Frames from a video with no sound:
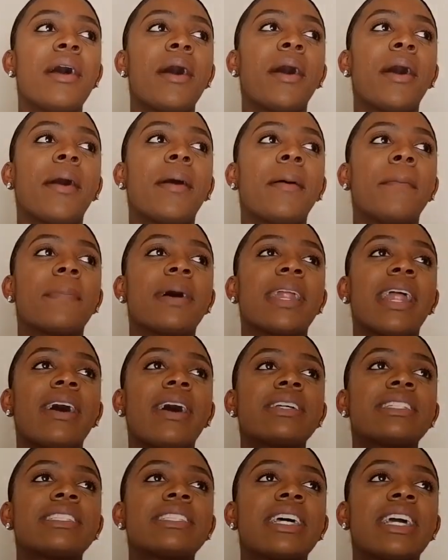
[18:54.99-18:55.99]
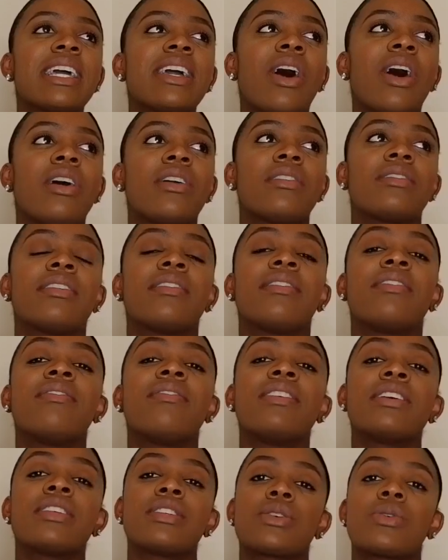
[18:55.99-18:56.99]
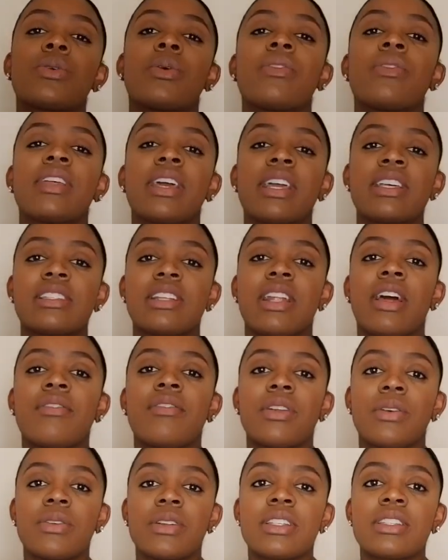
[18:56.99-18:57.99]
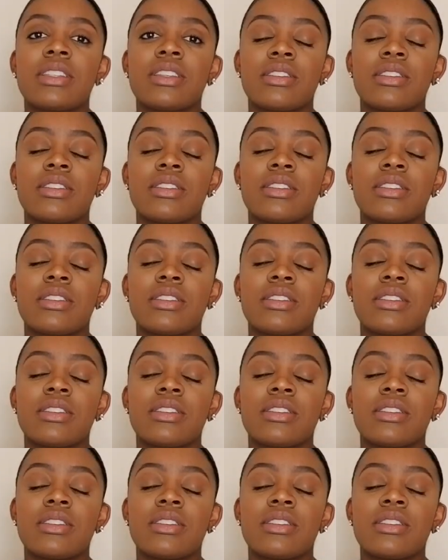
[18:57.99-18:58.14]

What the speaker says: But I'll say all of the physical things that I've noticed